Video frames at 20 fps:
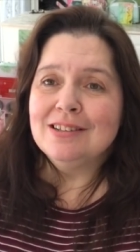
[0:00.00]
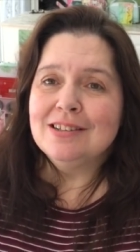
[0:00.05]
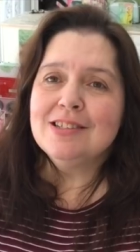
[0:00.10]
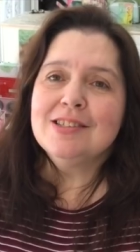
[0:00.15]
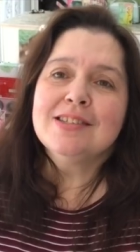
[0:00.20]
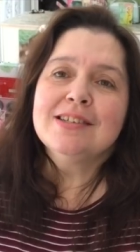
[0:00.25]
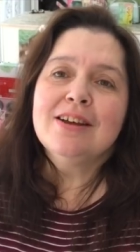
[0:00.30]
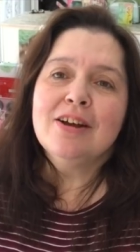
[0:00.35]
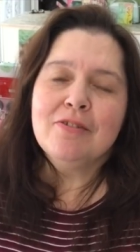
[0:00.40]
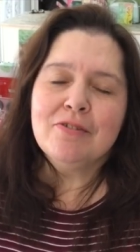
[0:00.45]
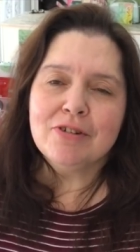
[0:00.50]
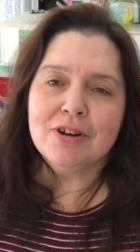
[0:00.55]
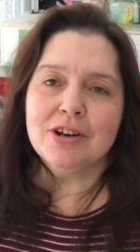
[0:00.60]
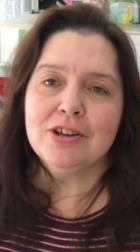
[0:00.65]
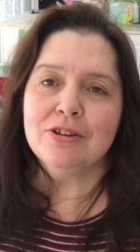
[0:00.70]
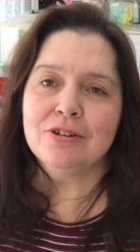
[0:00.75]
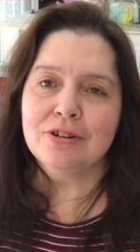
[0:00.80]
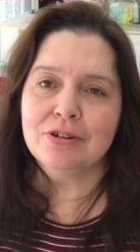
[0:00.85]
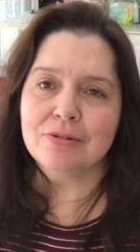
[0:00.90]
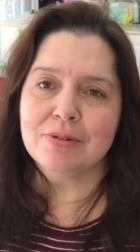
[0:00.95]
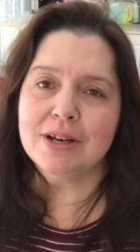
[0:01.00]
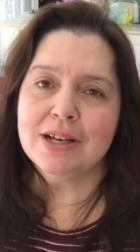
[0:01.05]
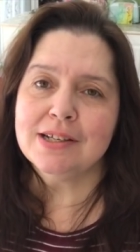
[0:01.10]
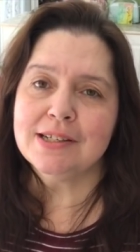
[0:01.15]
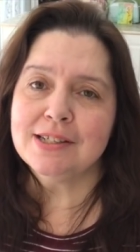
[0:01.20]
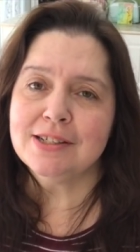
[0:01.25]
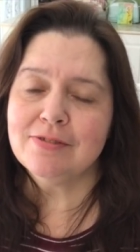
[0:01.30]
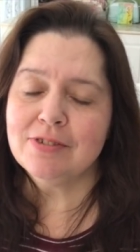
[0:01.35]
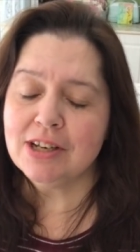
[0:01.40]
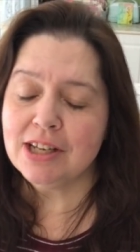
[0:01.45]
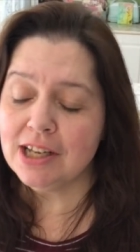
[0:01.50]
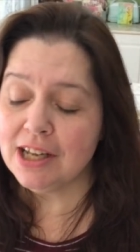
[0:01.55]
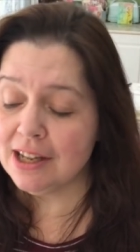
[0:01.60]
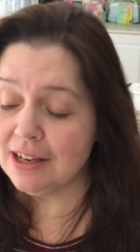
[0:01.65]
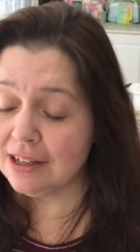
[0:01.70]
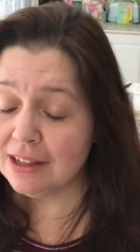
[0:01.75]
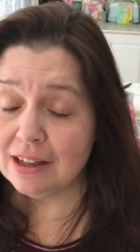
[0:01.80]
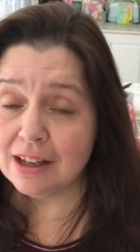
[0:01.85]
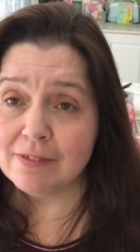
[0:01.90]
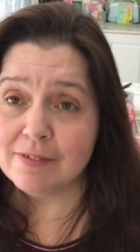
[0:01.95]
discovering your creativity,
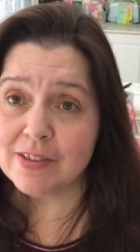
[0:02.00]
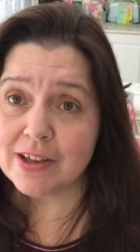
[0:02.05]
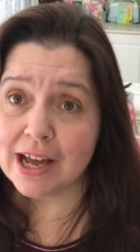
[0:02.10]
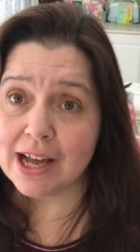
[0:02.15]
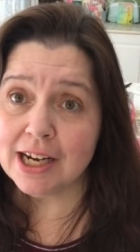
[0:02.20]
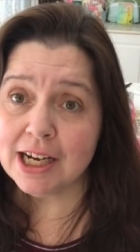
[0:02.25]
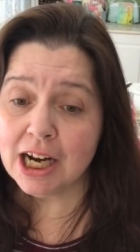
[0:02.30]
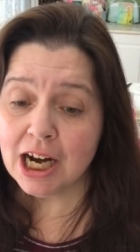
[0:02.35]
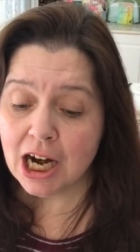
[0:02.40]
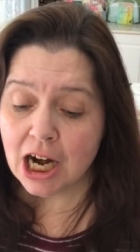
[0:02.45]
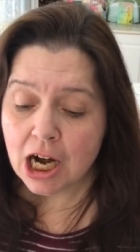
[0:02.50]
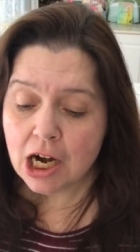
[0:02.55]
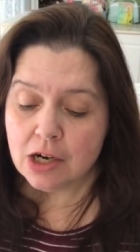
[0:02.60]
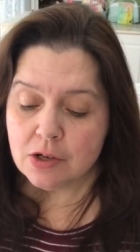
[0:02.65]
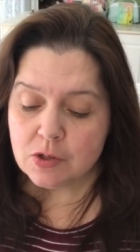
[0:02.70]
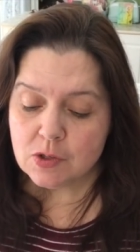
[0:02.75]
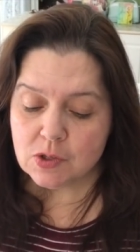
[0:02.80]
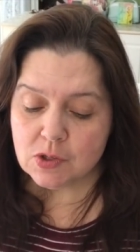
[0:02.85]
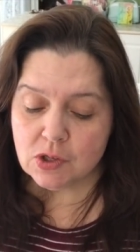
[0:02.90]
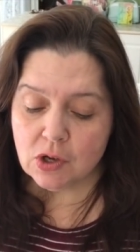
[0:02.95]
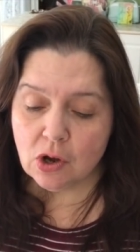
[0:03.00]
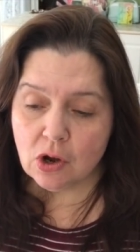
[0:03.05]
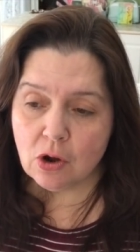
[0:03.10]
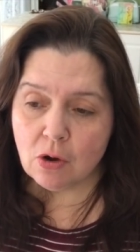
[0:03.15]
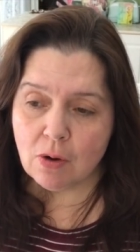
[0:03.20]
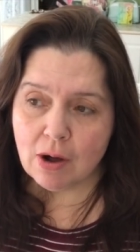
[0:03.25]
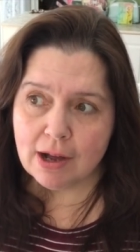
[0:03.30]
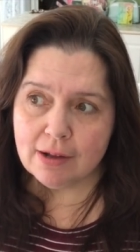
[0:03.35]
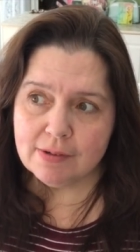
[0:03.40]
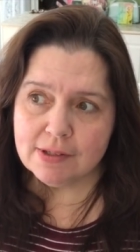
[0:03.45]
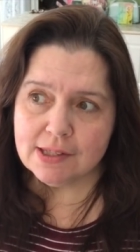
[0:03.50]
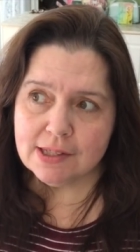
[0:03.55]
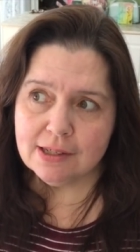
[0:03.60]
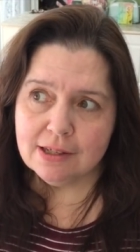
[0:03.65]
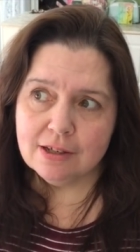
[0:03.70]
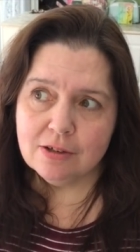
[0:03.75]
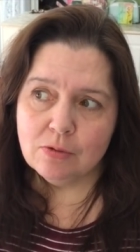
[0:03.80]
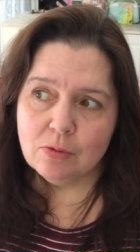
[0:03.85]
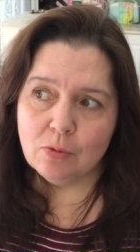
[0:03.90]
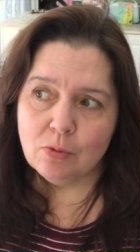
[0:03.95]
and I love that. So I was
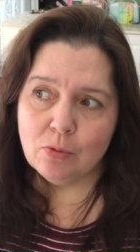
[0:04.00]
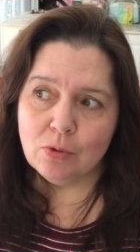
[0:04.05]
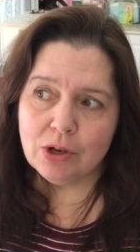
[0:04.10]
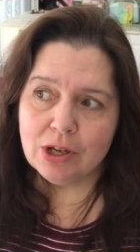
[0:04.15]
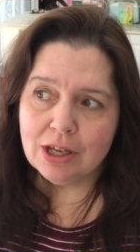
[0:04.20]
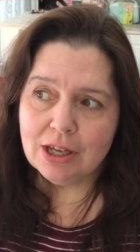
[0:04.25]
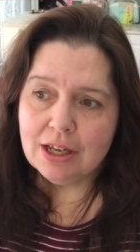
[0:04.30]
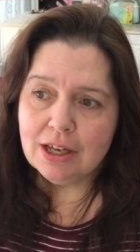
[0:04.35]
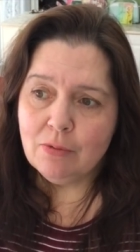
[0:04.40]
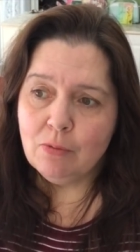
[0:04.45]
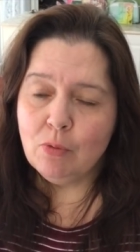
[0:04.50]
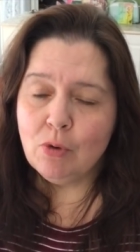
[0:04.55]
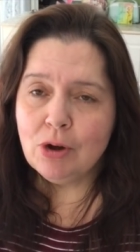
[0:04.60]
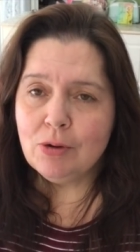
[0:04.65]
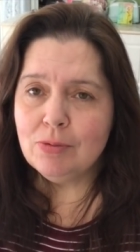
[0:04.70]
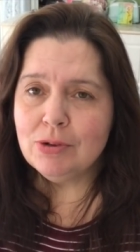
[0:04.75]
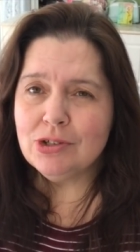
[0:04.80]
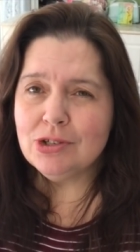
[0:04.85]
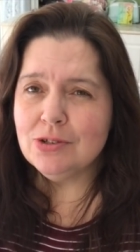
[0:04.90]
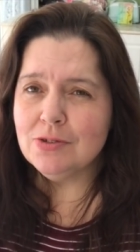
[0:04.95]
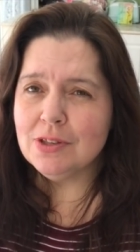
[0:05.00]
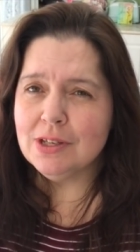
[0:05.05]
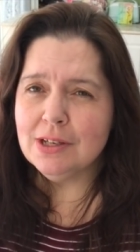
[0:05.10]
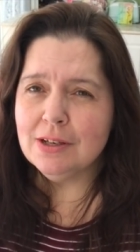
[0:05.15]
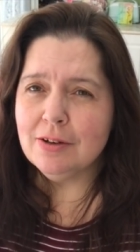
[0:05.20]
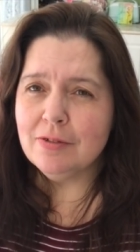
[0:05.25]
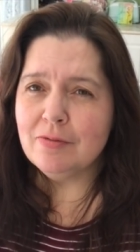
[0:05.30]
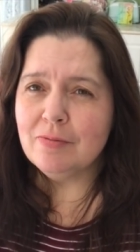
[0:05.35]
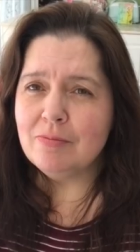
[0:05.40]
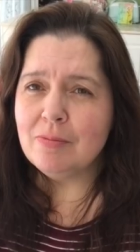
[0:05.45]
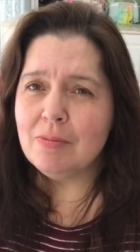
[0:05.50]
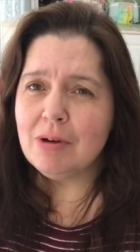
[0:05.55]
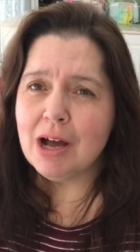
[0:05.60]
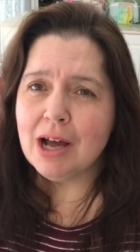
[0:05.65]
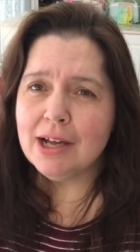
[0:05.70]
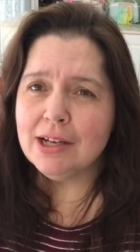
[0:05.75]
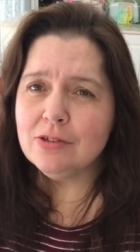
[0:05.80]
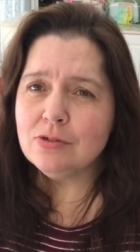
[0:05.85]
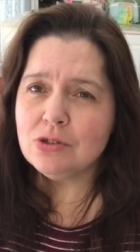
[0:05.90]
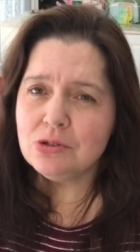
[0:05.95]
thinking, what would you think of
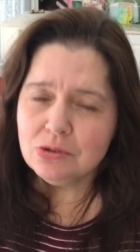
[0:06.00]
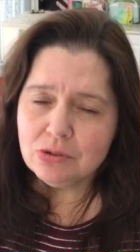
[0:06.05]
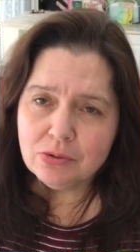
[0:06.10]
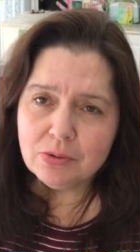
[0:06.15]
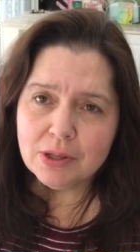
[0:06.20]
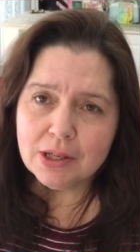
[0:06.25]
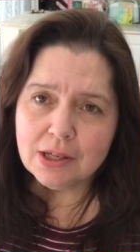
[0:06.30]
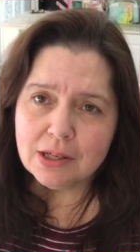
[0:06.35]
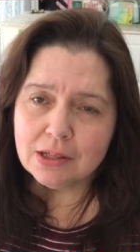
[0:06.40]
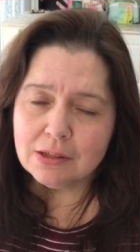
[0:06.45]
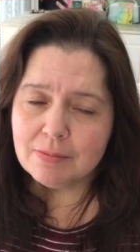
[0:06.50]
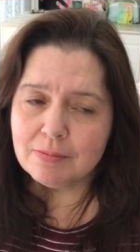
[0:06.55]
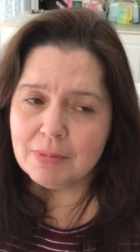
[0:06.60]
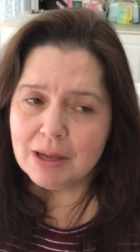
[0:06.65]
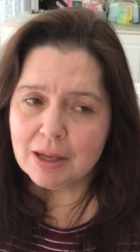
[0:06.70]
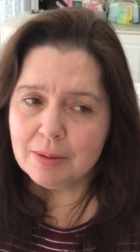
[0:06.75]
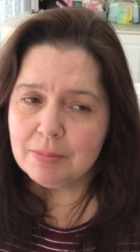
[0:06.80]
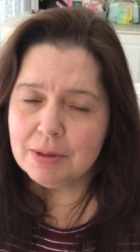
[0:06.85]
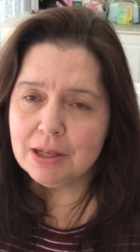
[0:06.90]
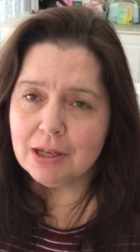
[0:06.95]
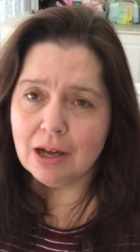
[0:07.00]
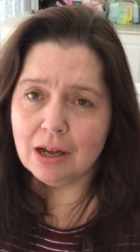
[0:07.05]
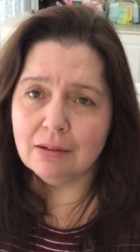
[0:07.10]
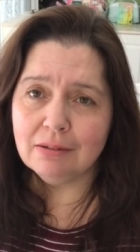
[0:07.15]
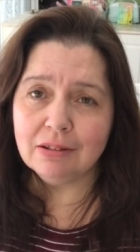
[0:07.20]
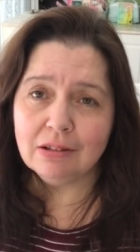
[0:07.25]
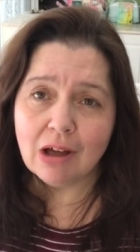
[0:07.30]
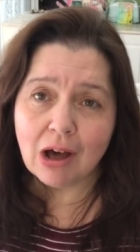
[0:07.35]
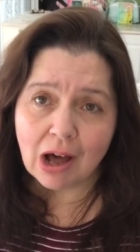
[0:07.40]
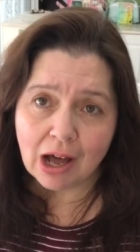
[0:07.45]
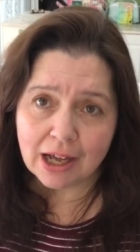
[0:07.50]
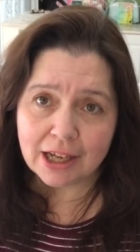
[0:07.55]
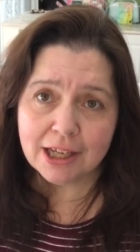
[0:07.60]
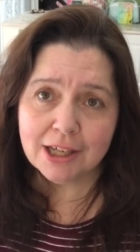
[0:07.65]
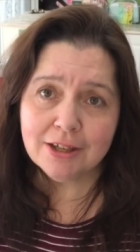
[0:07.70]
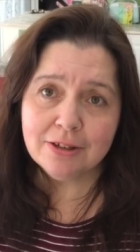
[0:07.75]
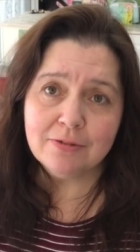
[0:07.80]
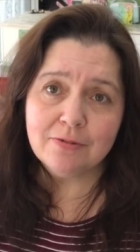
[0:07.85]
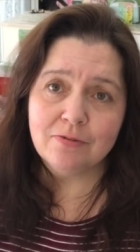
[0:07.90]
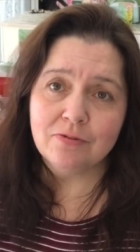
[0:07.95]
my doing maybe a
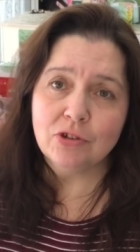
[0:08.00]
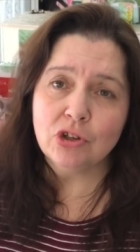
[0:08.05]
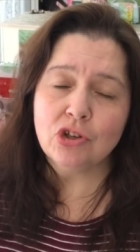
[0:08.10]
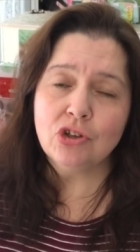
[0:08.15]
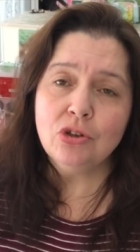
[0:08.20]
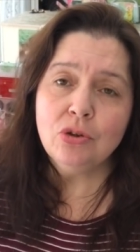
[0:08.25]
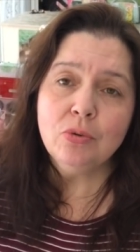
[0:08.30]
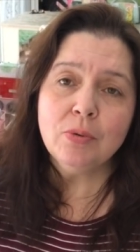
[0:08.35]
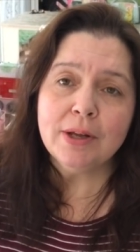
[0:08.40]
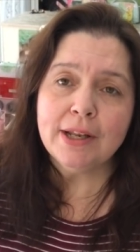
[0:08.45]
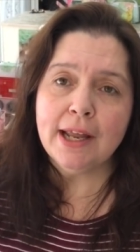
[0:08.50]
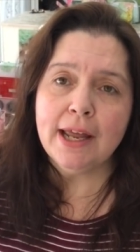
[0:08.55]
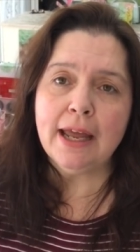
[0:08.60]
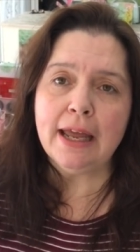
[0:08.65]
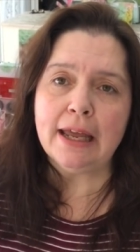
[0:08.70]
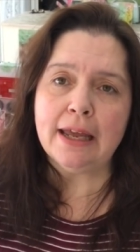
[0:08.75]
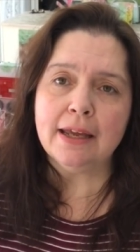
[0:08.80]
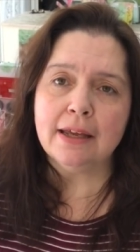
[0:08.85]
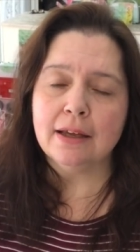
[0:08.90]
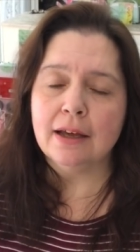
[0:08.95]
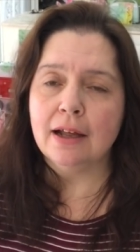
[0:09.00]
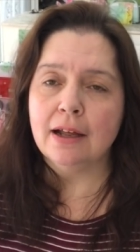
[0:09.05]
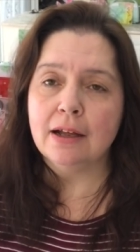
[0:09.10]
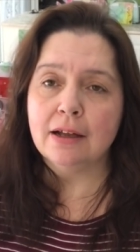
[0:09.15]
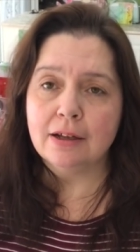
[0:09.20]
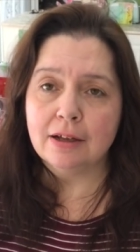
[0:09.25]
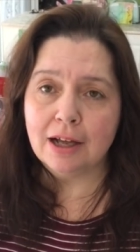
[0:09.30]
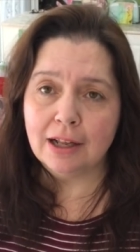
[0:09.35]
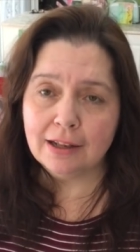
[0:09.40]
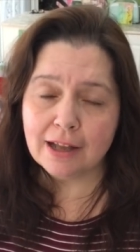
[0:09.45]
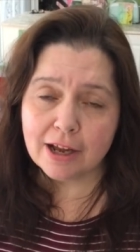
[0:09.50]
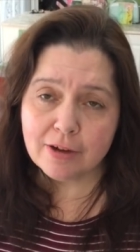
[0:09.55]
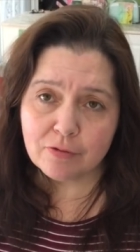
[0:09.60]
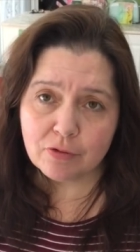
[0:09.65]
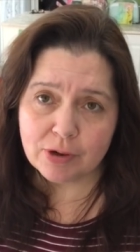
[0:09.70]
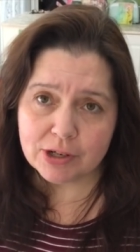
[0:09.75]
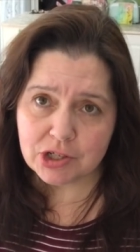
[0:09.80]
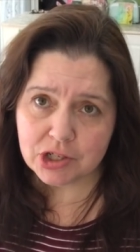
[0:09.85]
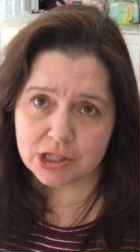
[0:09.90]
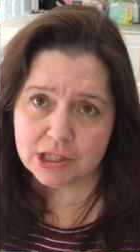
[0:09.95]
live Q&A, a
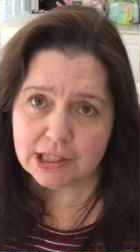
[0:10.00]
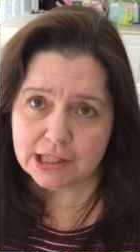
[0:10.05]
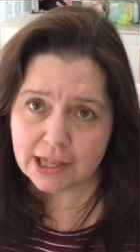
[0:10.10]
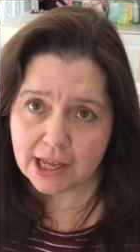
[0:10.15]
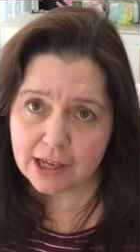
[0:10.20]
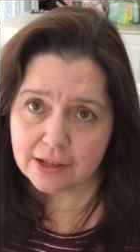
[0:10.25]
live question and